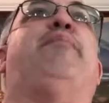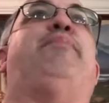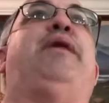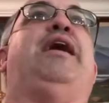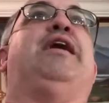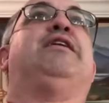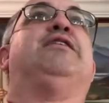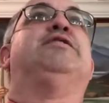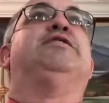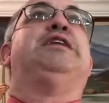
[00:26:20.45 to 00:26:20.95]
that
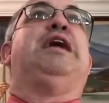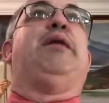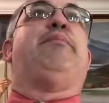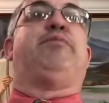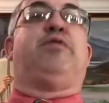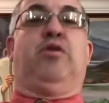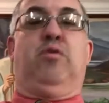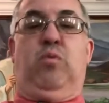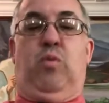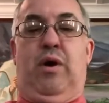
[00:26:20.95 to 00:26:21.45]
back in
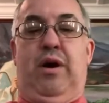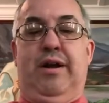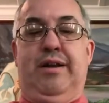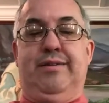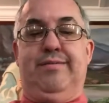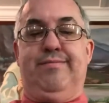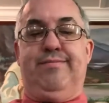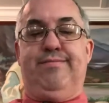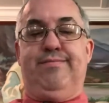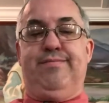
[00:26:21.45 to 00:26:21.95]
chapter
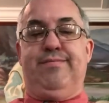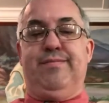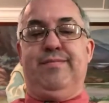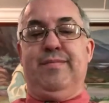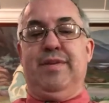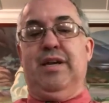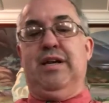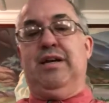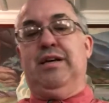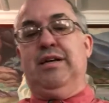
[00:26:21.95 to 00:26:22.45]

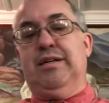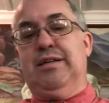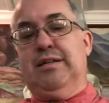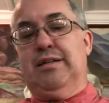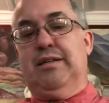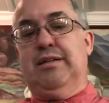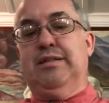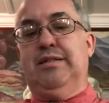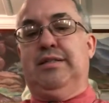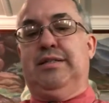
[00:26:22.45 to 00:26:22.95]

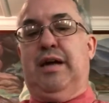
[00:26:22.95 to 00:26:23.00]
1.